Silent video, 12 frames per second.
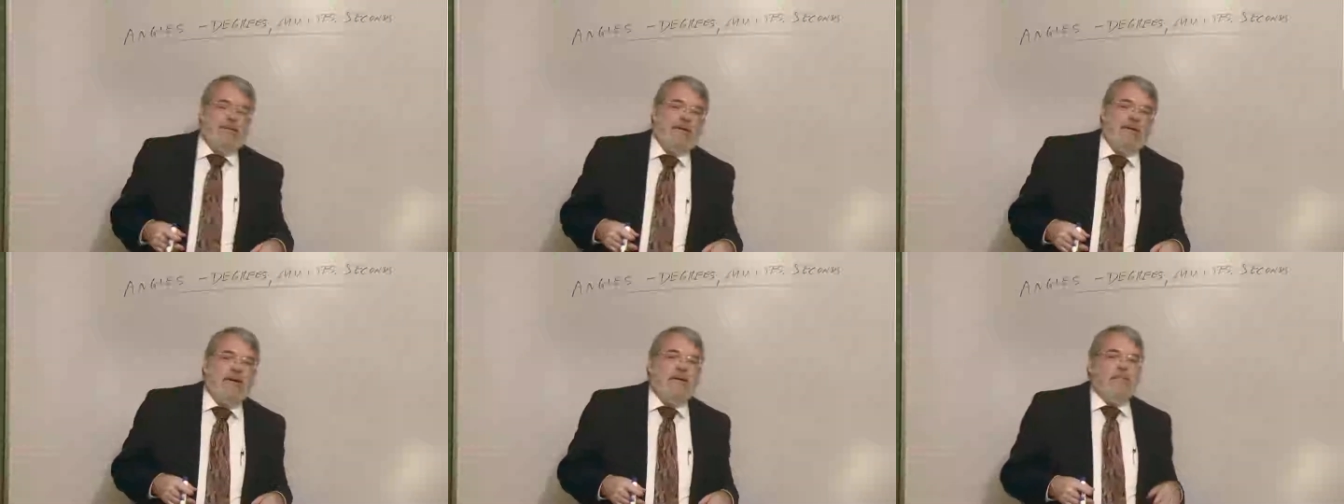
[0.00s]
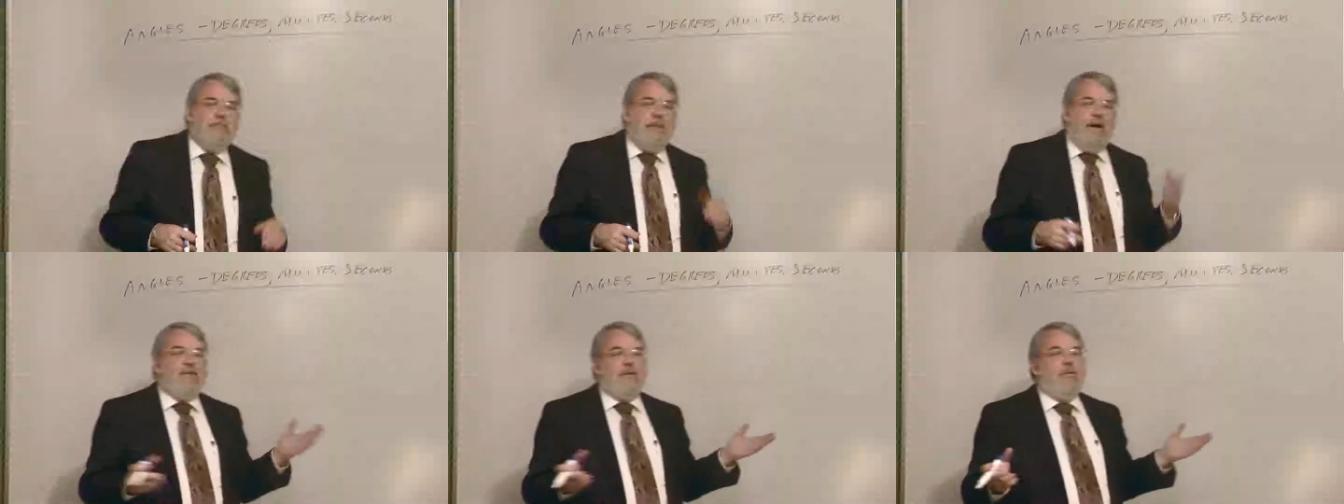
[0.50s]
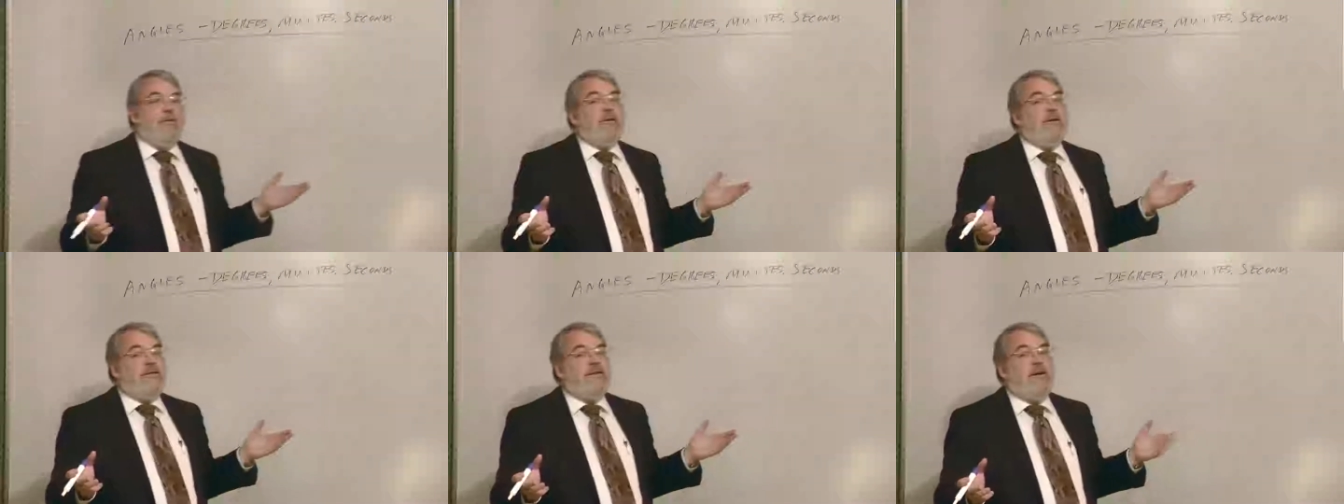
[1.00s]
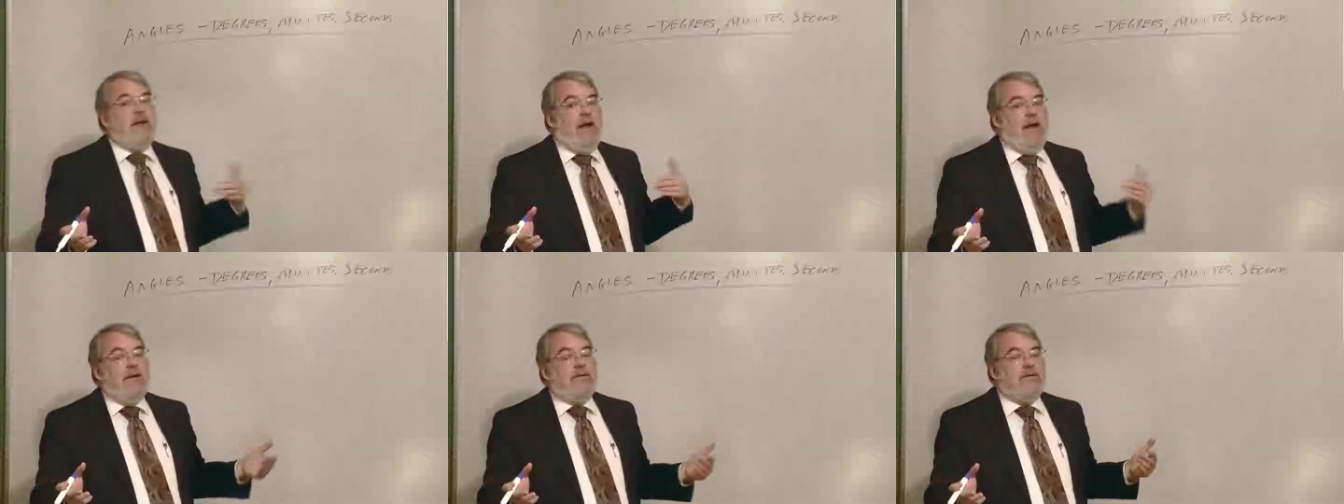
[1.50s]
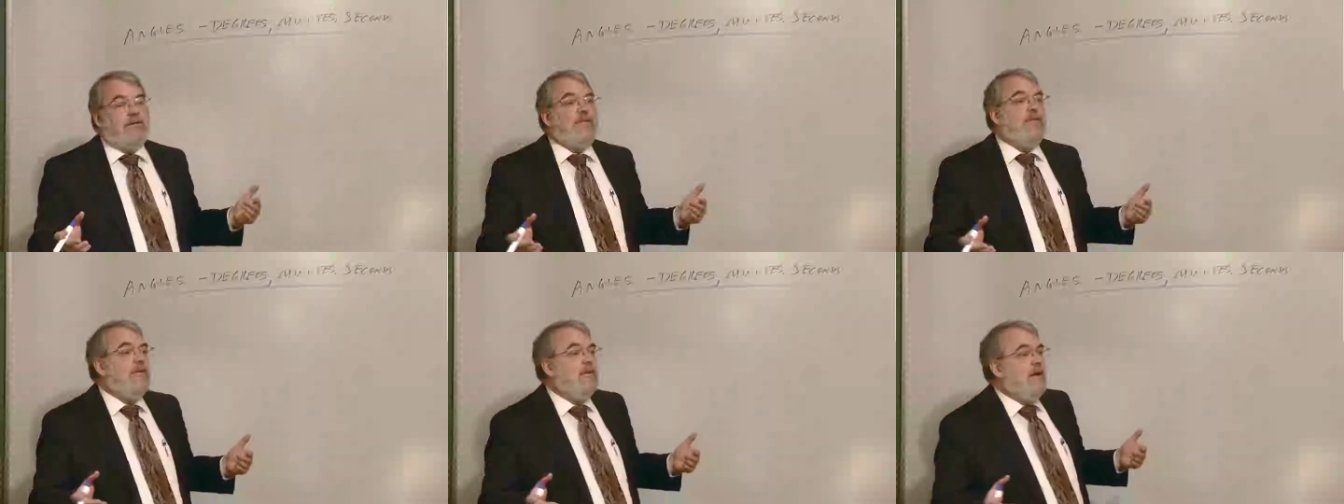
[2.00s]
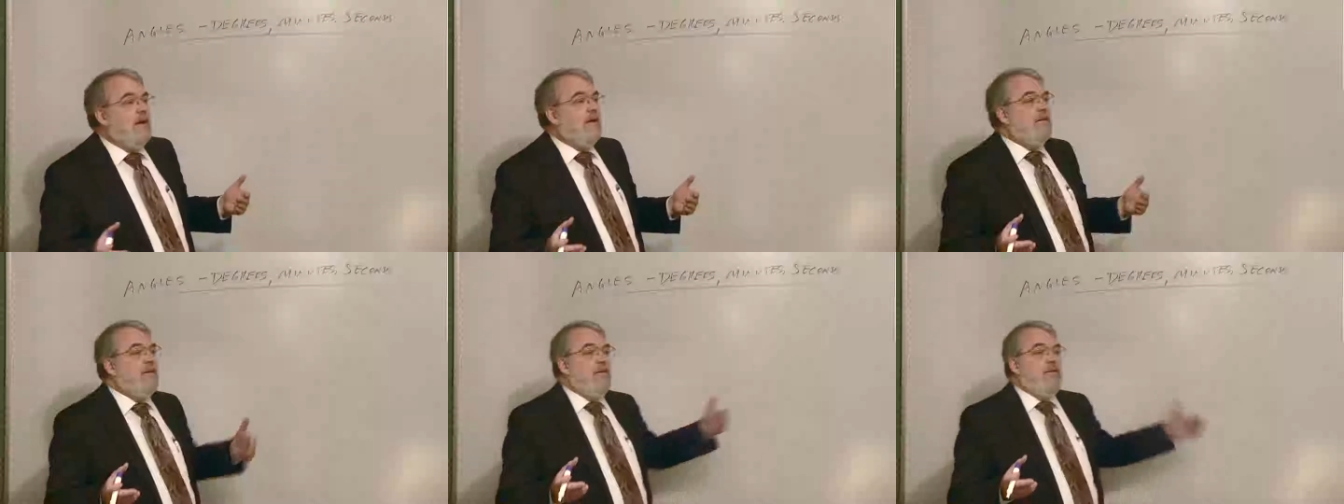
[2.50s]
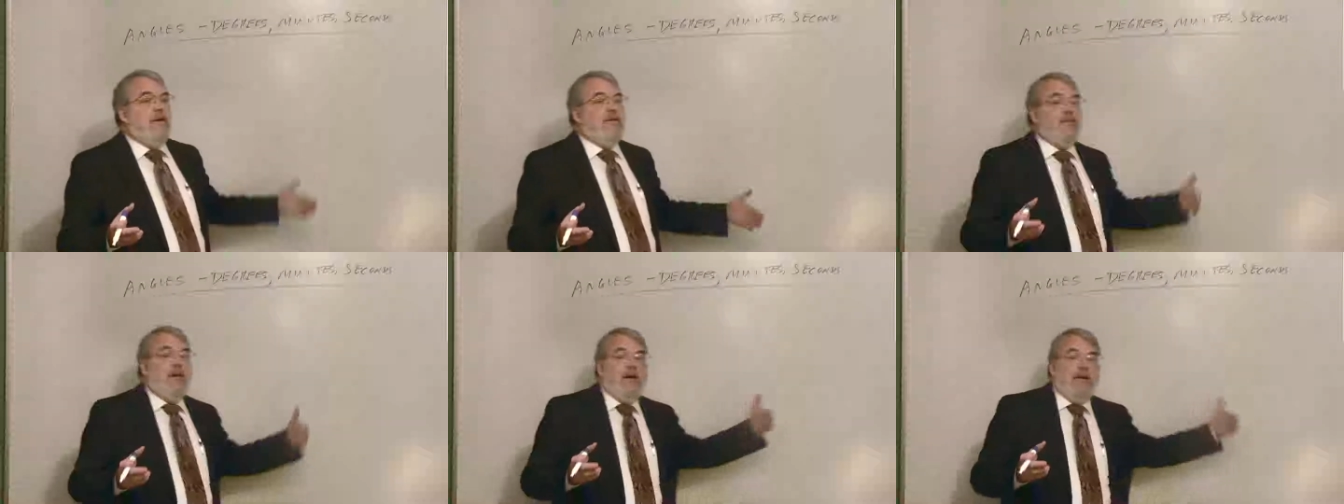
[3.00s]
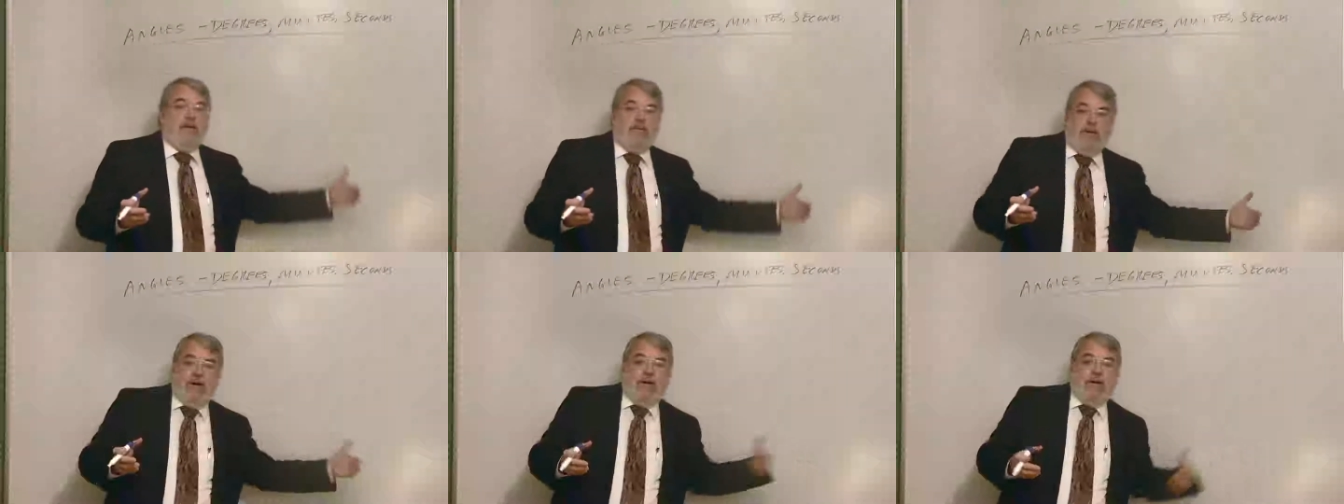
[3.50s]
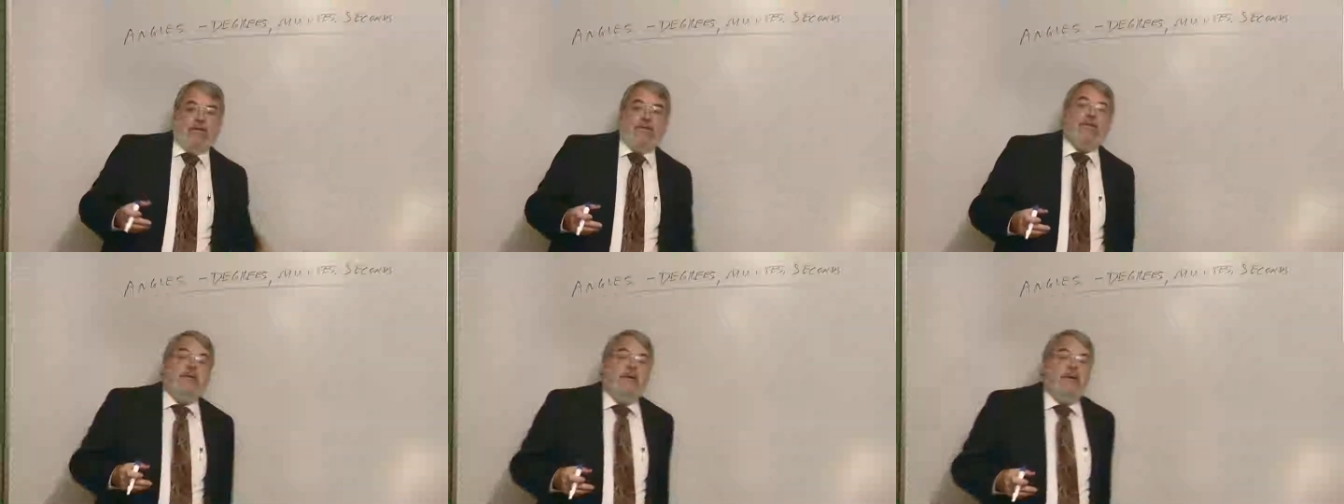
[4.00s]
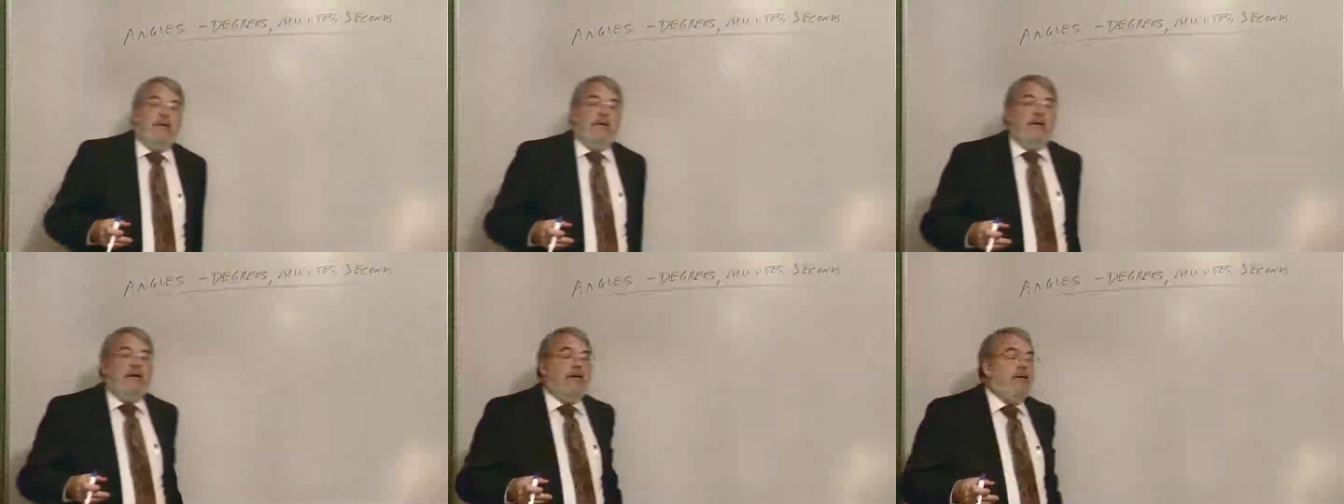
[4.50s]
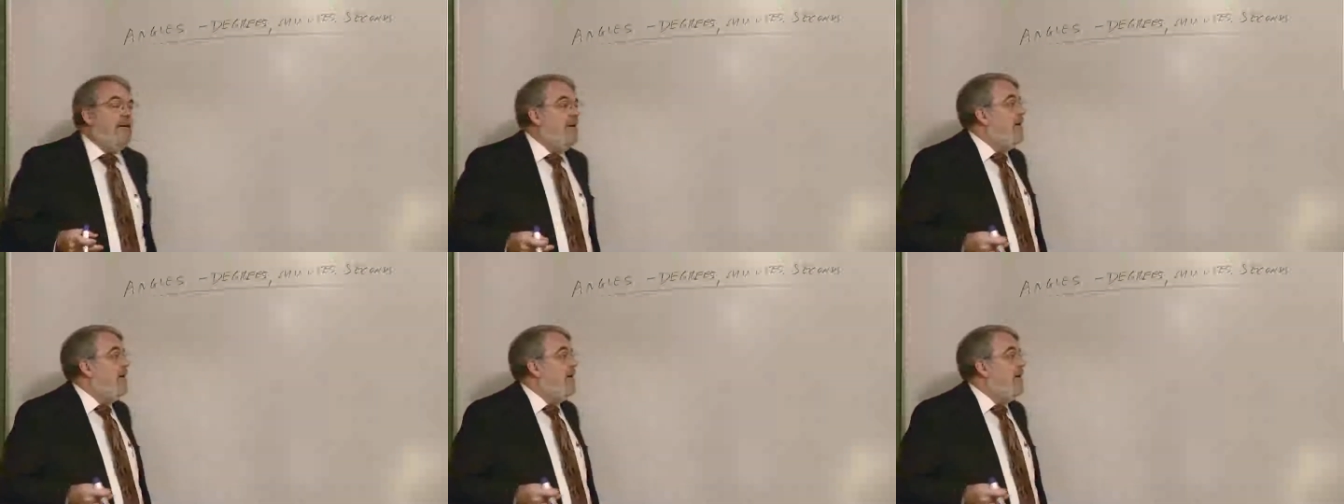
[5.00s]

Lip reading: But basically, we're going to study angles in degrees and in radians. And